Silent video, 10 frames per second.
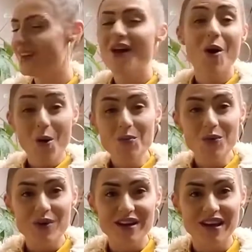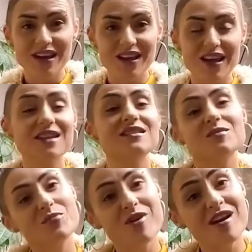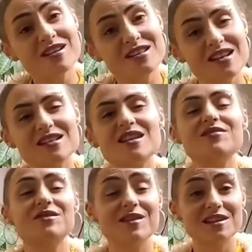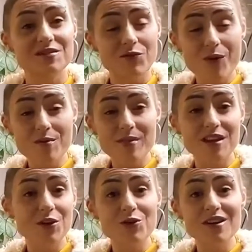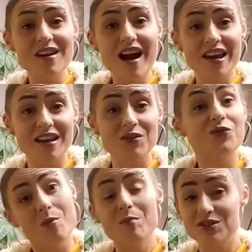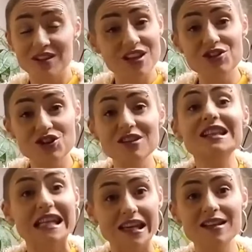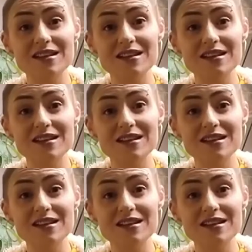Onboarding is the process of transforming your client from a potential lead